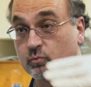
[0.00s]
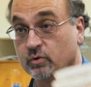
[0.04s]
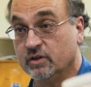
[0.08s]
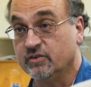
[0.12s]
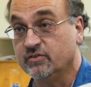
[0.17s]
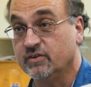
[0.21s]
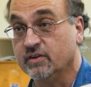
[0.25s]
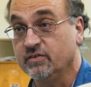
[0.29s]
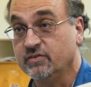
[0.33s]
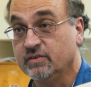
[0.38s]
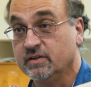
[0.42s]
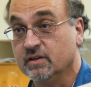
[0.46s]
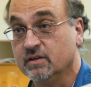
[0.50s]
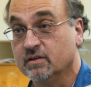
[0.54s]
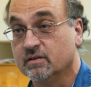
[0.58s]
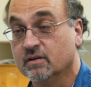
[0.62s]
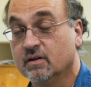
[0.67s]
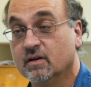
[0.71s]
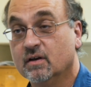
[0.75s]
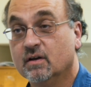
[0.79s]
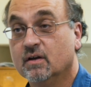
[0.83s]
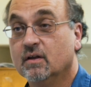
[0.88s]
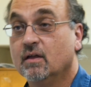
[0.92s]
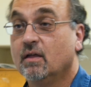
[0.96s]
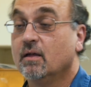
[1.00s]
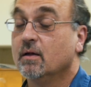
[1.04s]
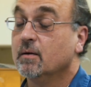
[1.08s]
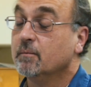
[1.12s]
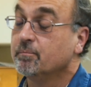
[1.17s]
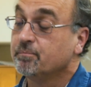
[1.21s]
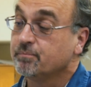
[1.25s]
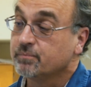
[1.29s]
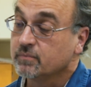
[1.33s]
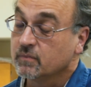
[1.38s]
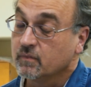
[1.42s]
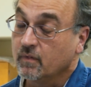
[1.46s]
resistant.
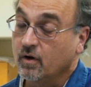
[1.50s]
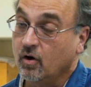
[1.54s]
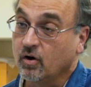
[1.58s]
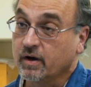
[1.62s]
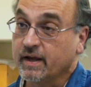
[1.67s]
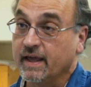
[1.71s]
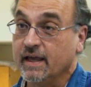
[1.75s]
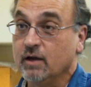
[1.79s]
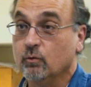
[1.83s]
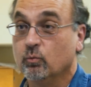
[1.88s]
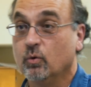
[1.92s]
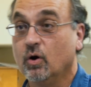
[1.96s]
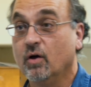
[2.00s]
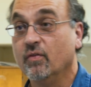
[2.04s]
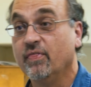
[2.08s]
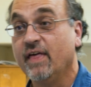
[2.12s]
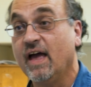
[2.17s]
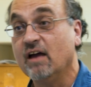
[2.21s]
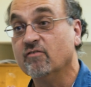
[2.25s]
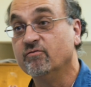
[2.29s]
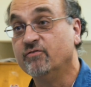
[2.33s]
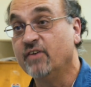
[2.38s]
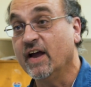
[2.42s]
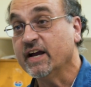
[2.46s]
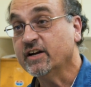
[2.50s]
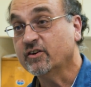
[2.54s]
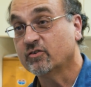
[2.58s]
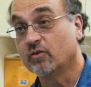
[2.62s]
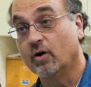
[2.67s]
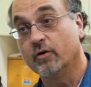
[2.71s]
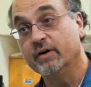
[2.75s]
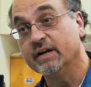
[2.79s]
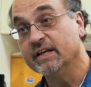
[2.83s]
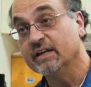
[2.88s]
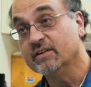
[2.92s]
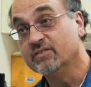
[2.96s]
Okay, well, that vector already